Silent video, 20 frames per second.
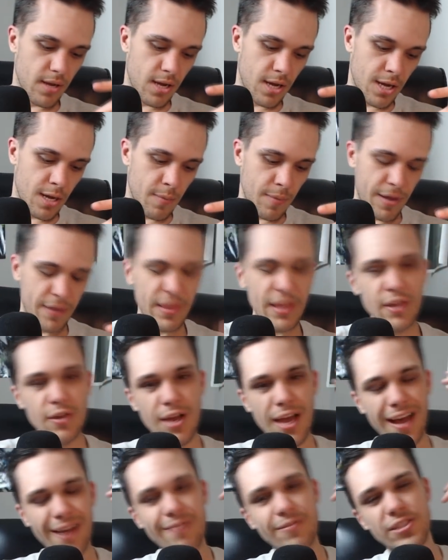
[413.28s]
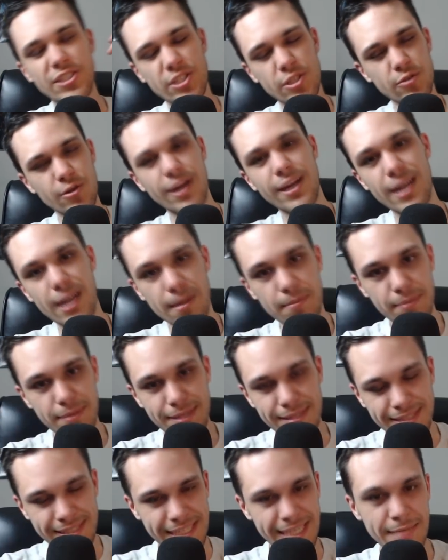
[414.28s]
And then you have straight up
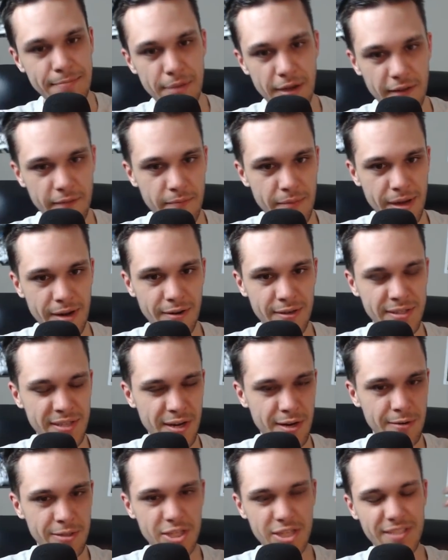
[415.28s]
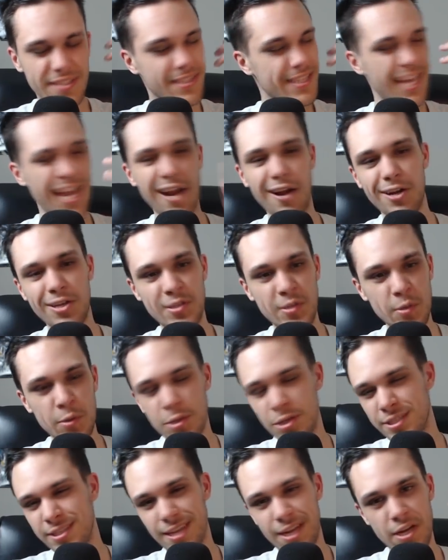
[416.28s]
debuff medals that are just there to
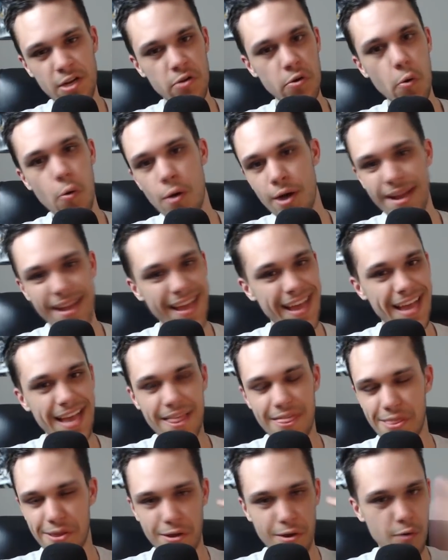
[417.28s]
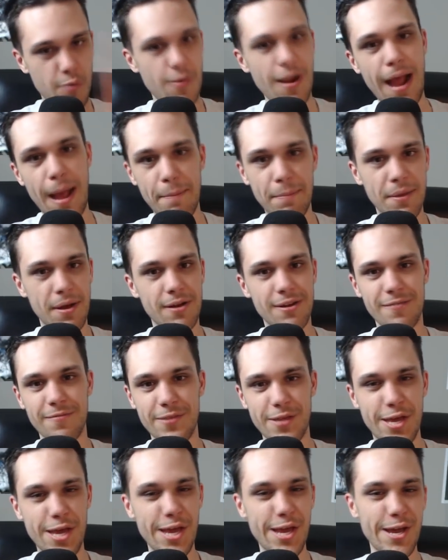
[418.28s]
just annoy the crap out
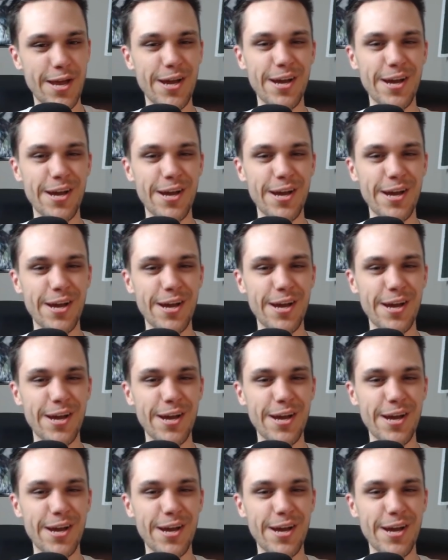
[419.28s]
of you,